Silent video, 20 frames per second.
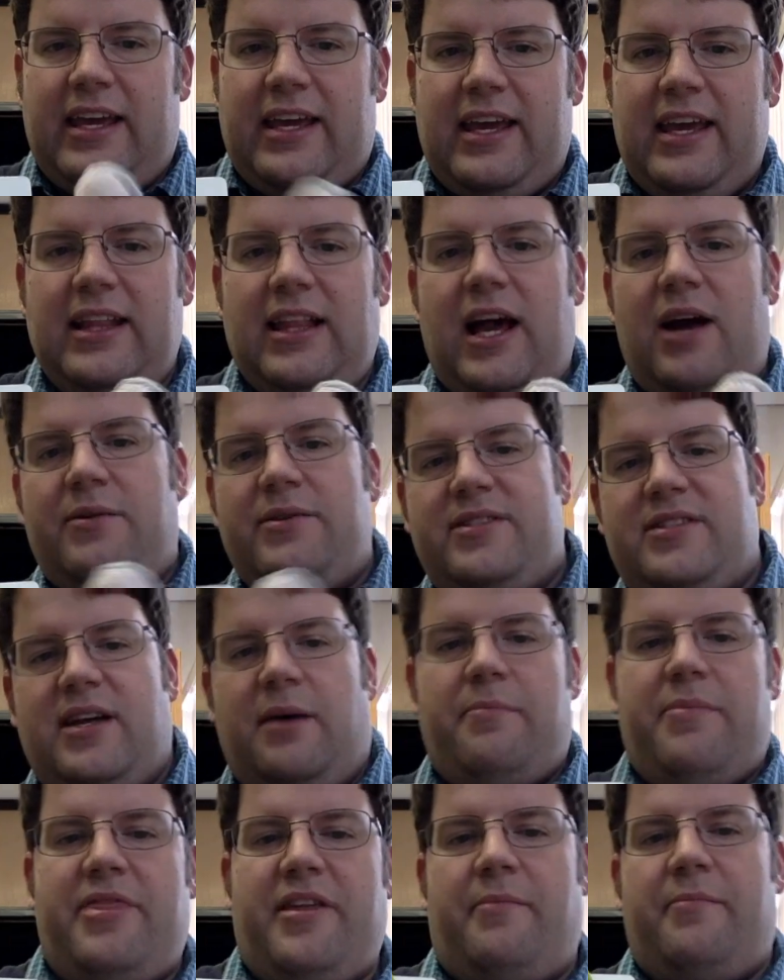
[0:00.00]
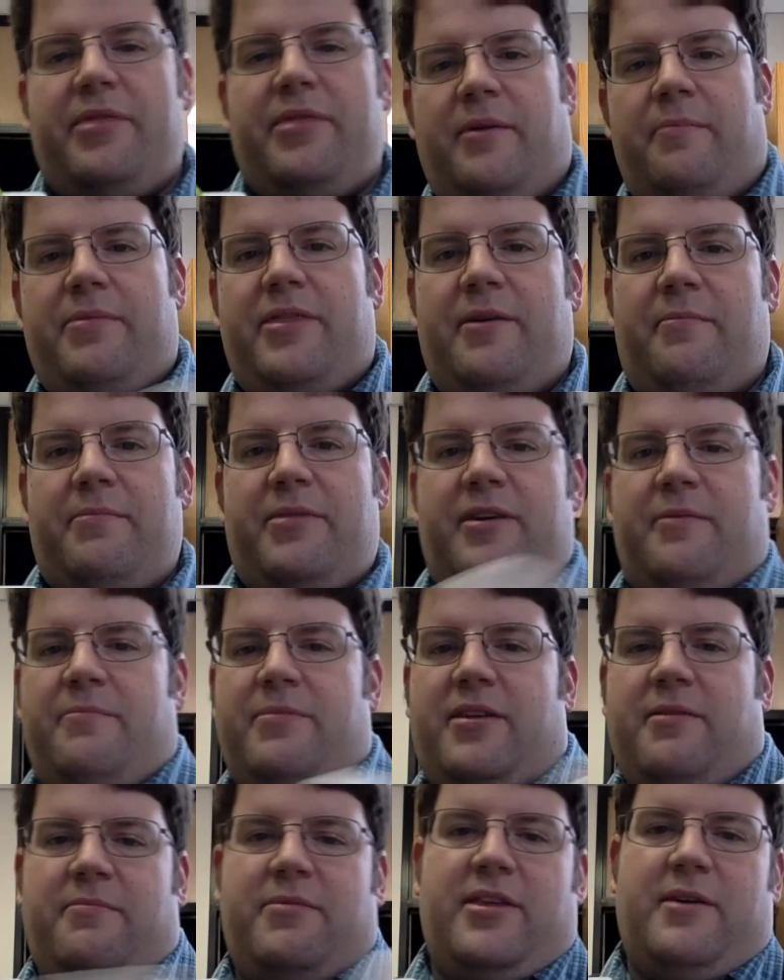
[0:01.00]
Eli was thump, thump, thump, thump, thump,
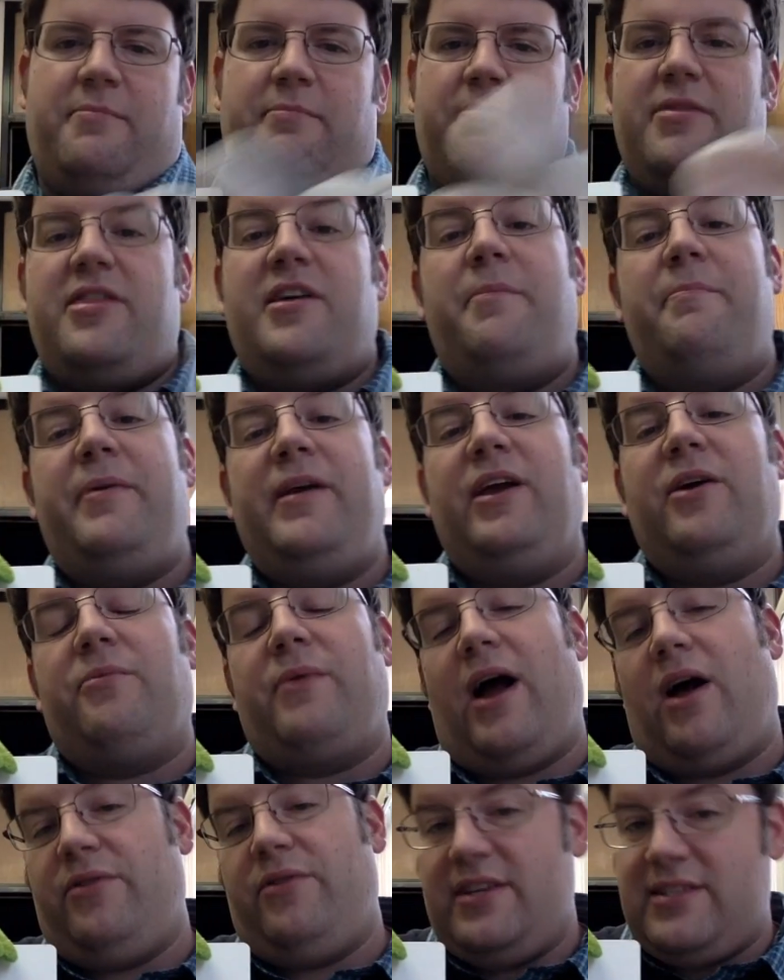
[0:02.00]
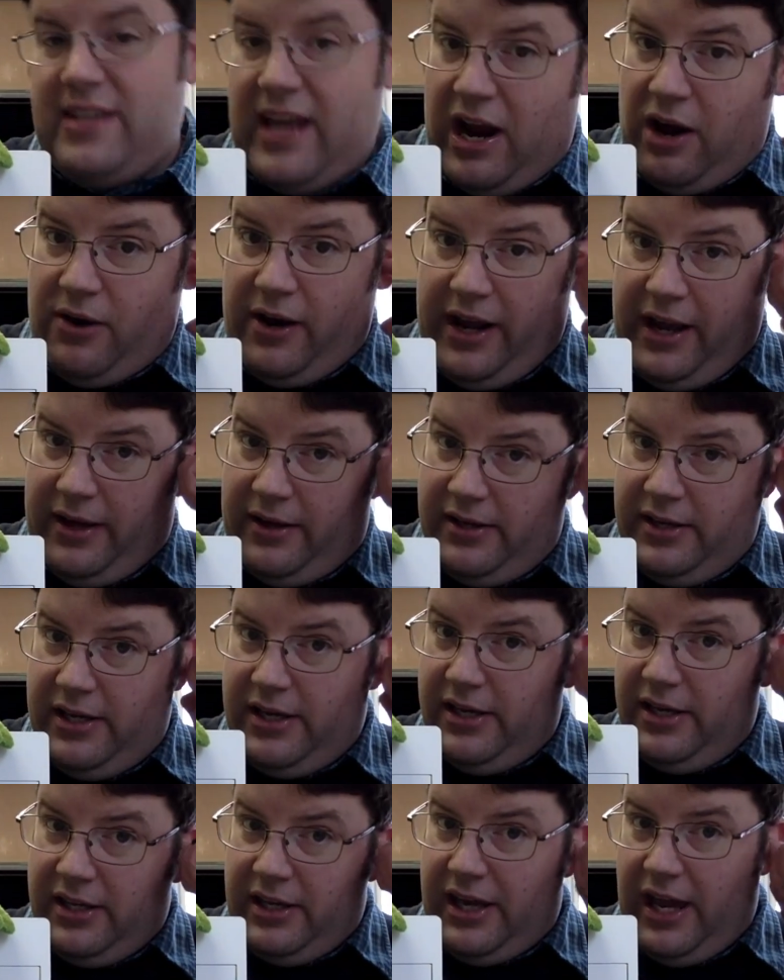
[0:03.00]
thump, thump, thumping around this area.
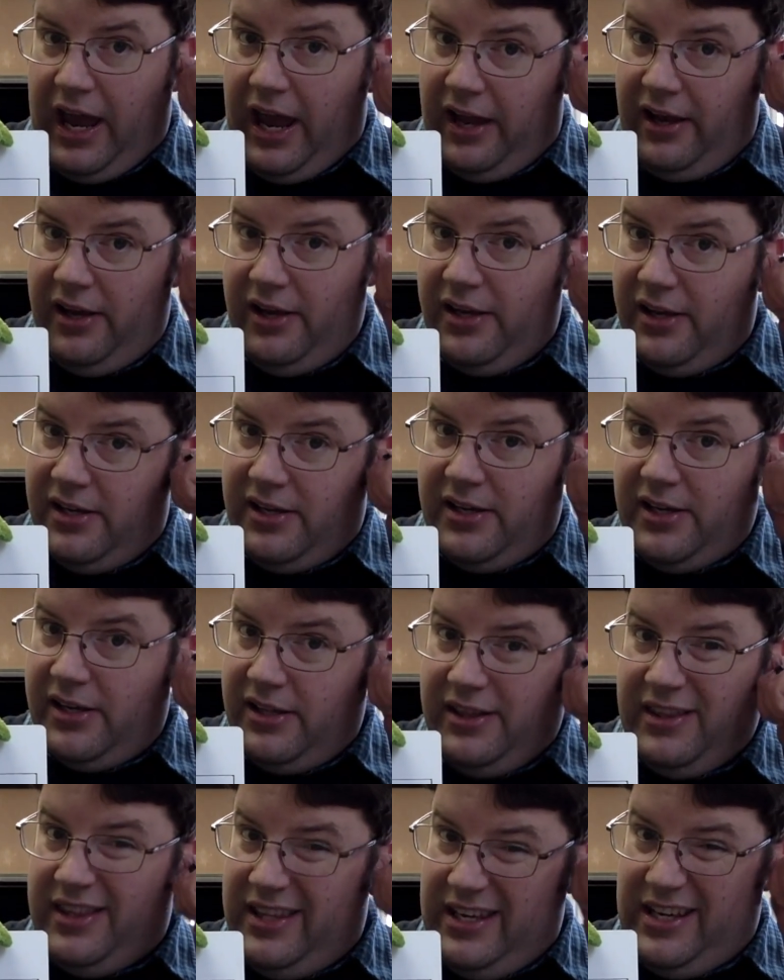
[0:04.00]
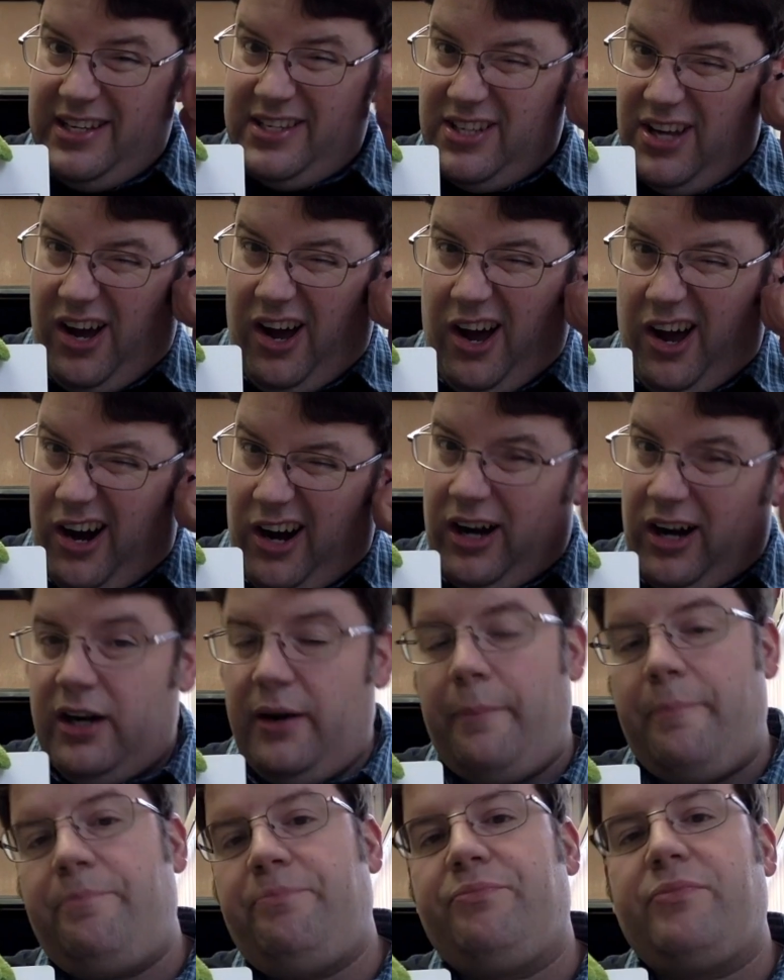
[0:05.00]
Okay. These are
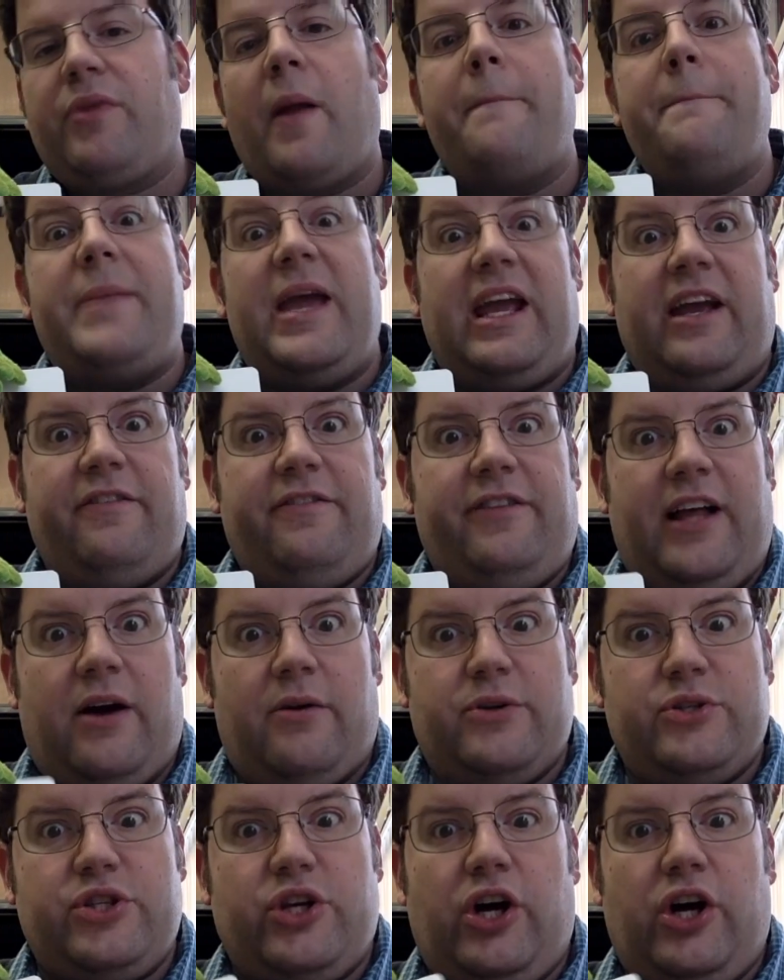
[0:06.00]
pink flowers